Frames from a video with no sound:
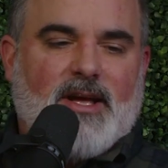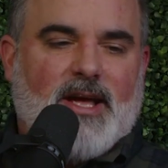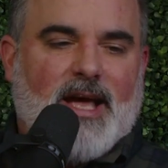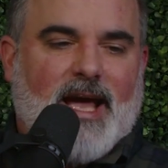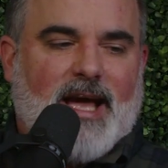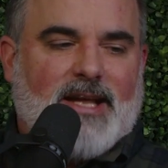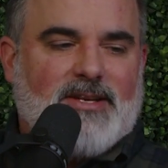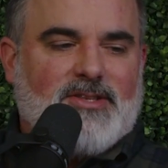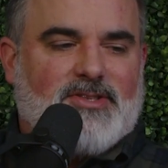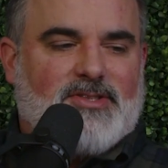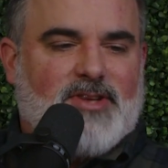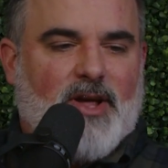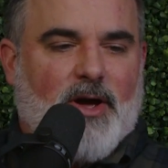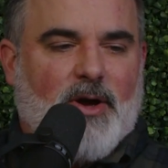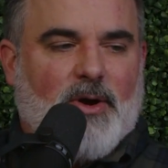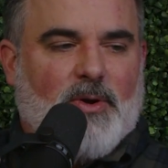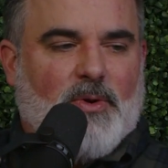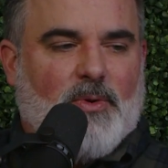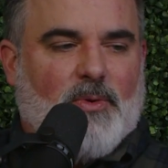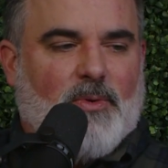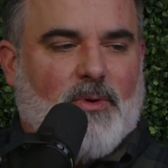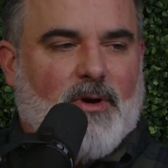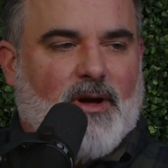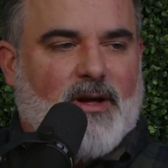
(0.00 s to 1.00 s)
And
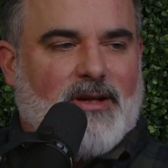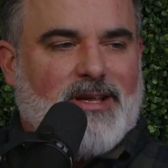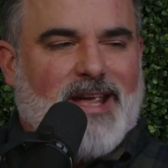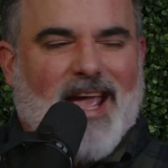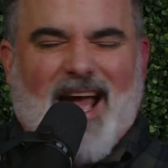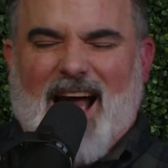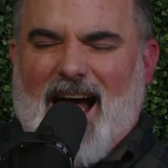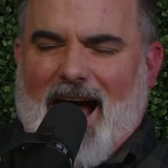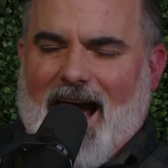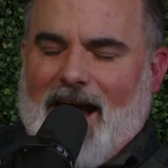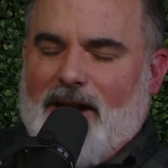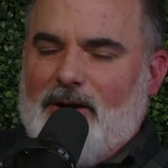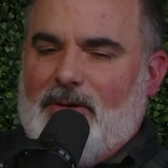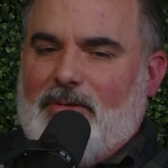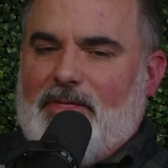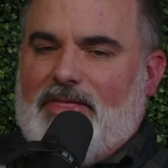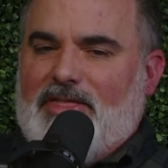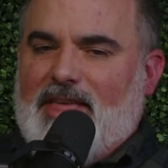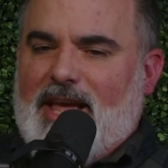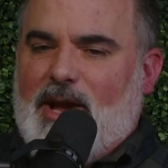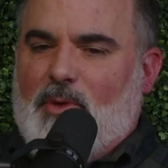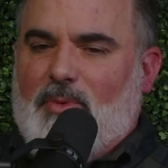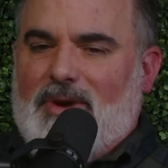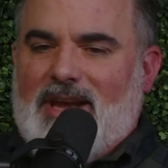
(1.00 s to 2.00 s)
so, yeah, I don't
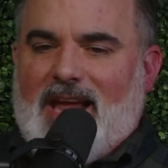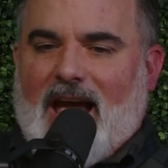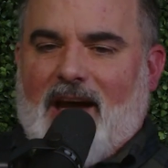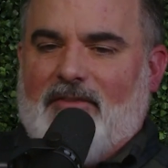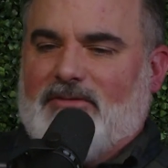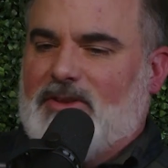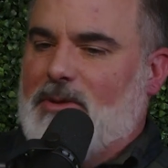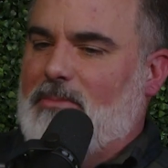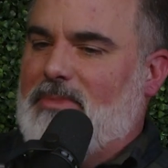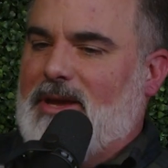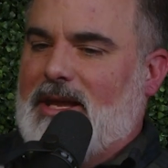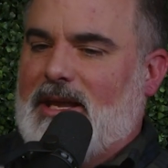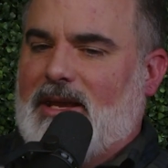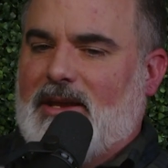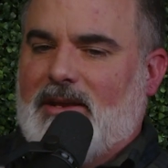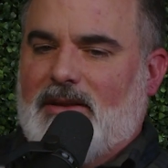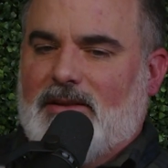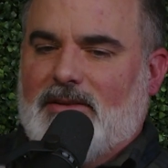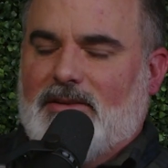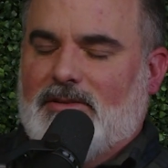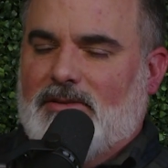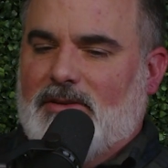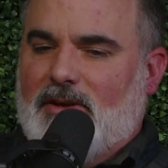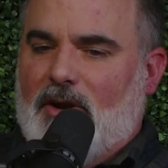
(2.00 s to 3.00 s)
think we have to be
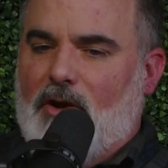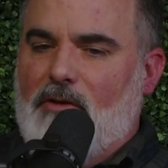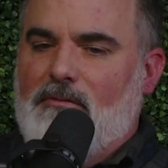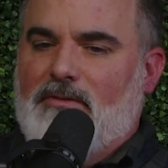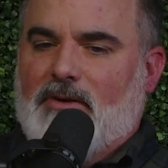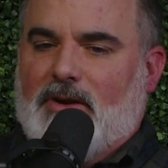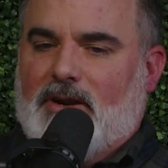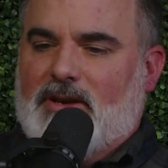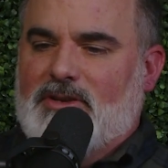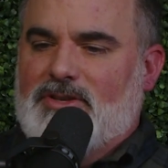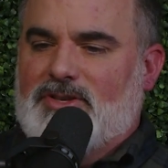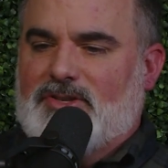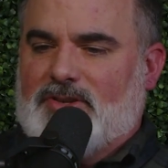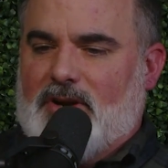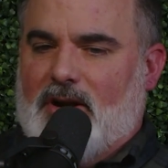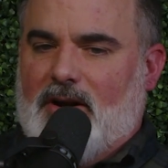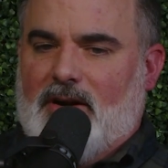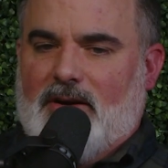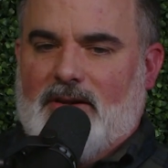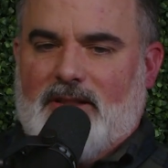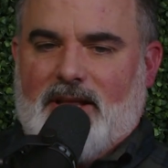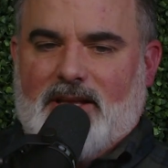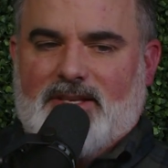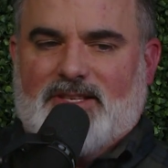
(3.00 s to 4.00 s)
over
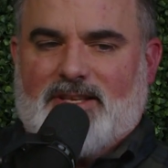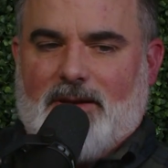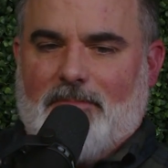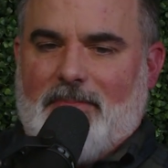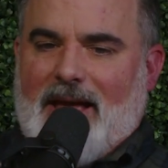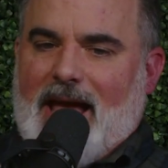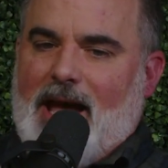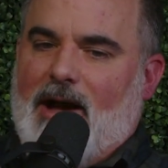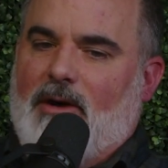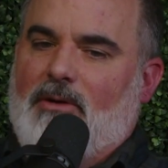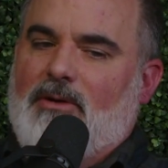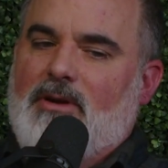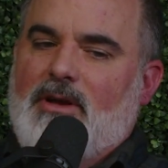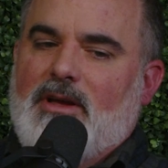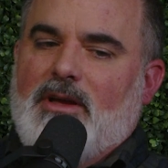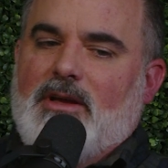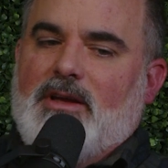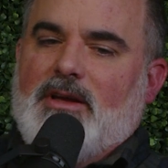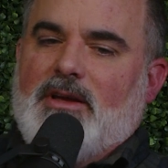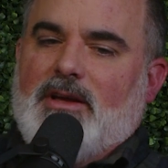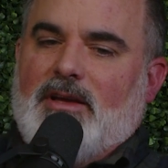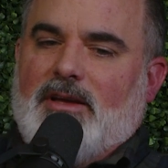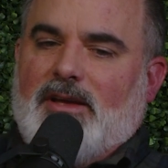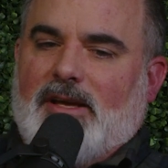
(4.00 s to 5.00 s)
concerned that somehow
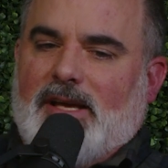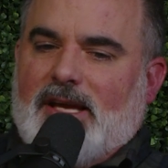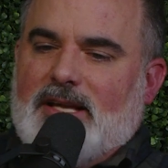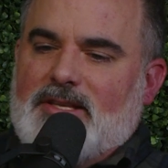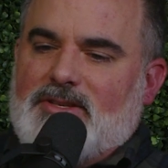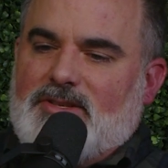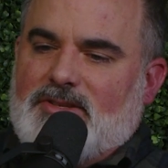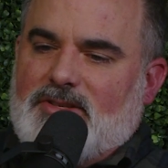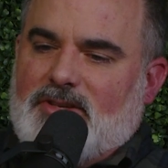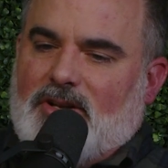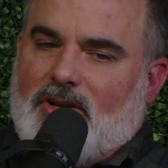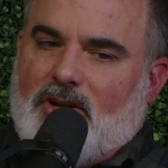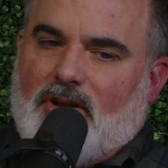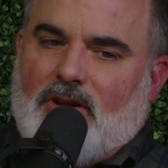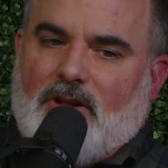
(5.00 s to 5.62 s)
it's